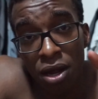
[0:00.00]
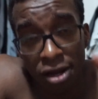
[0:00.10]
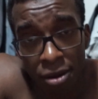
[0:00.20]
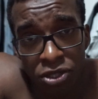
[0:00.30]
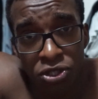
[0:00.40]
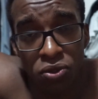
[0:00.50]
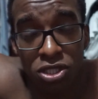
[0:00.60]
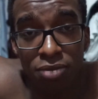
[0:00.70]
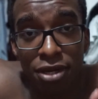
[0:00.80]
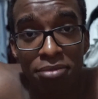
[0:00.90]
Number two,
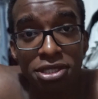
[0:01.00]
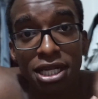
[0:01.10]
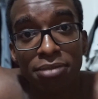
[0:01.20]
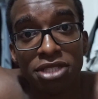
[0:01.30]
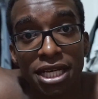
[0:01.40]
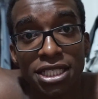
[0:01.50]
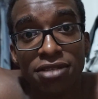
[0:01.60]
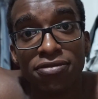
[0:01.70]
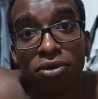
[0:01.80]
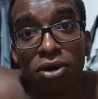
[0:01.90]
some numbers that I'm chasing
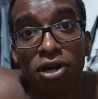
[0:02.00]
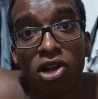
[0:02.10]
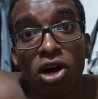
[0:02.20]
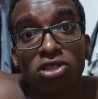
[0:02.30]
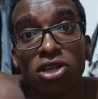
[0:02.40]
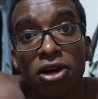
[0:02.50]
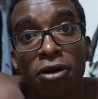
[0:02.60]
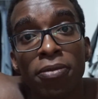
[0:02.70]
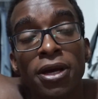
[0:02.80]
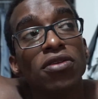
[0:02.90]
for long
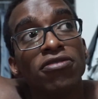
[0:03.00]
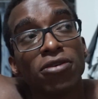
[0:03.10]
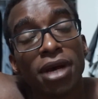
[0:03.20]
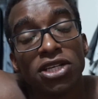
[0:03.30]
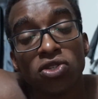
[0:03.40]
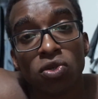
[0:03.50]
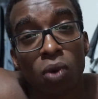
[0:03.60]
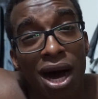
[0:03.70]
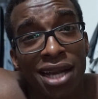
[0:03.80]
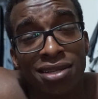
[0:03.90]
term. For my
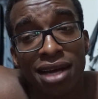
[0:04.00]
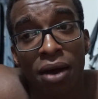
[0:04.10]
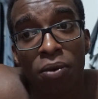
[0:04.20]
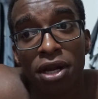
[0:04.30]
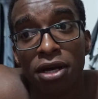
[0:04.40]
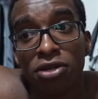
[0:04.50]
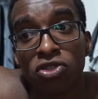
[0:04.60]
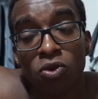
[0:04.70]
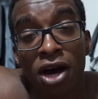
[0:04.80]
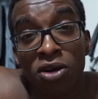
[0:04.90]
squat, I want to
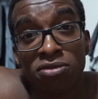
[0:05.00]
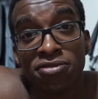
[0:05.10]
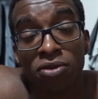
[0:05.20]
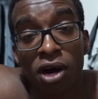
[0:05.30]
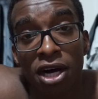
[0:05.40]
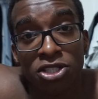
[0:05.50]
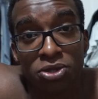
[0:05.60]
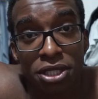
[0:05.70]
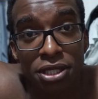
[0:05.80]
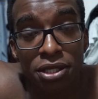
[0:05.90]
squat over
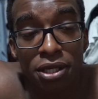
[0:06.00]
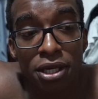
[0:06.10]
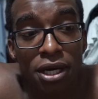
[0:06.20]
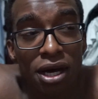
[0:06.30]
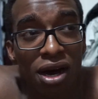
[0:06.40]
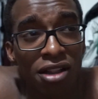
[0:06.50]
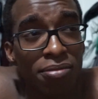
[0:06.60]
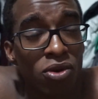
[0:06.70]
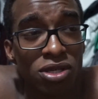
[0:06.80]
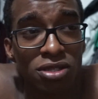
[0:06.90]
400. The
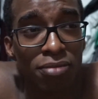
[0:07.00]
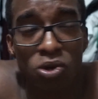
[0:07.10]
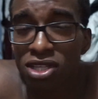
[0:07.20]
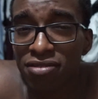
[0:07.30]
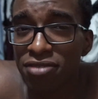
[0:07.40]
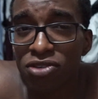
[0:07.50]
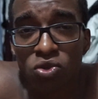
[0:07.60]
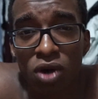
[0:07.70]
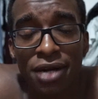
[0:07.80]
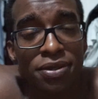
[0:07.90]
most I've ever
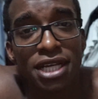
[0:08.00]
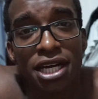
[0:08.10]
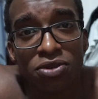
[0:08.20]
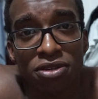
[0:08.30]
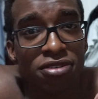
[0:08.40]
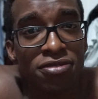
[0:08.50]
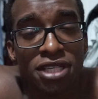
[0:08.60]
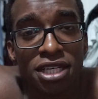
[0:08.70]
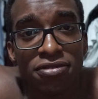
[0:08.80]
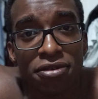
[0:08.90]
squatted was like
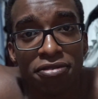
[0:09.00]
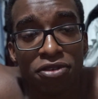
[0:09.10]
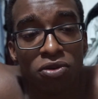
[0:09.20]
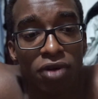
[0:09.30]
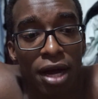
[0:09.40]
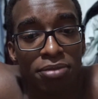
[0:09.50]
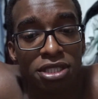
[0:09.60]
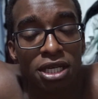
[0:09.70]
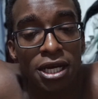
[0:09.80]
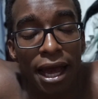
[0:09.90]
315 for a few
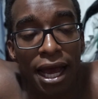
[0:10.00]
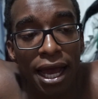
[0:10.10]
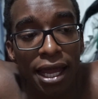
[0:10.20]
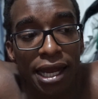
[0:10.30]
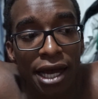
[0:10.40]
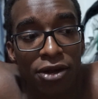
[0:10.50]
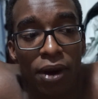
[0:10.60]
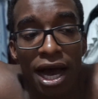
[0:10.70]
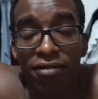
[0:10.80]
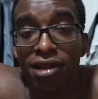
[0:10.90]
reps, and I know
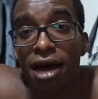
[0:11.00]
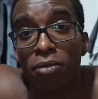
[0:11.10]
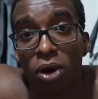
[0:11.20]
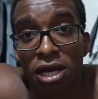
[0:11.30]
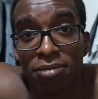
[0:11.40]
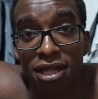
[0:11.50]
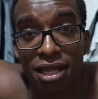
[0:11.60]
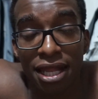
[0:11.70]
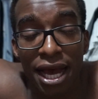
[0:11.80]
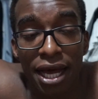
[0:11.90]
I have a lot more in me
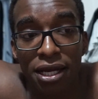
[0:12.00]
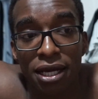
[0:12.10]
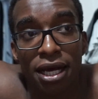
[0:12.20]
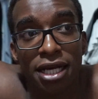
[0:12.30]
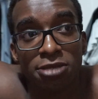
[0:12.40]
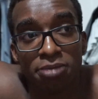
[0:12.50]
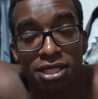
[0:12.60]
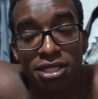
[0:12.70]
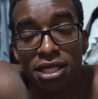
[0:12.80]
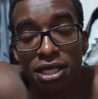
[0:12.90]
than that,
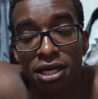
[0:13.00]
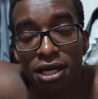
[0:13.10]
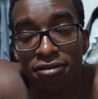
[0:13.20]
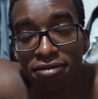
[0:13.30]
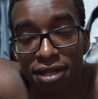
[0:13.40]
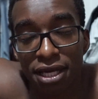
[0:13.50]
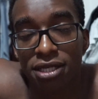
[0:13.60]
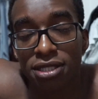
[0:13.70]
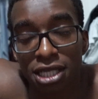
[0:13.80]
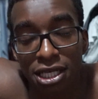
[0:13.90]
especially if
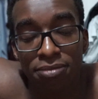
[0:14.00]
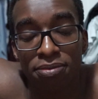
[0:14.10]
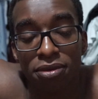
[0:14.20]
things keep